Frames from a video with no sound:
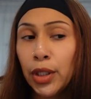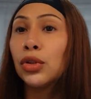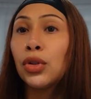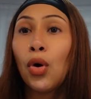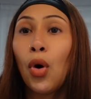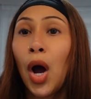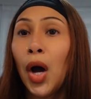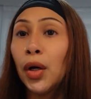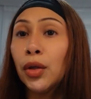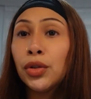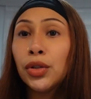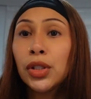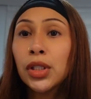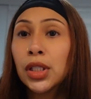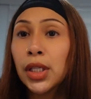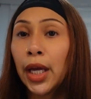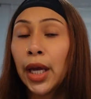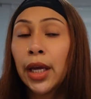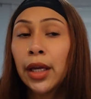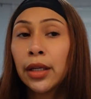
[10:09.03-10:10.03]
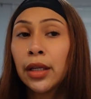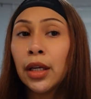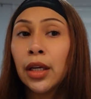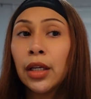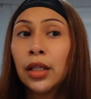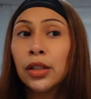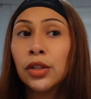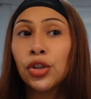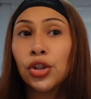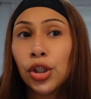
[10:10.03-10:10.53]
so I'll just get
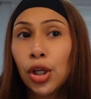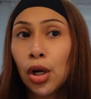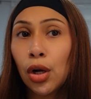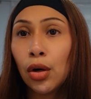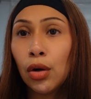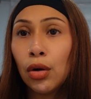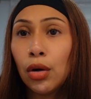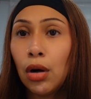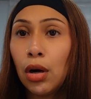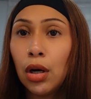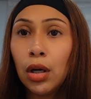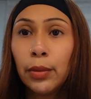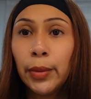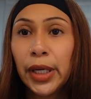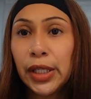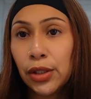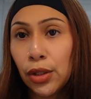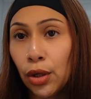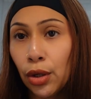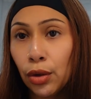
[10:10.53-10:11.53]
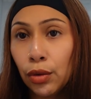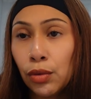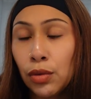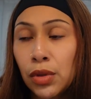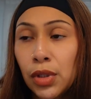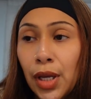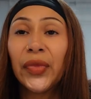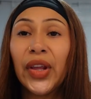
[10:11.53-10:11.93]
gel on my toes,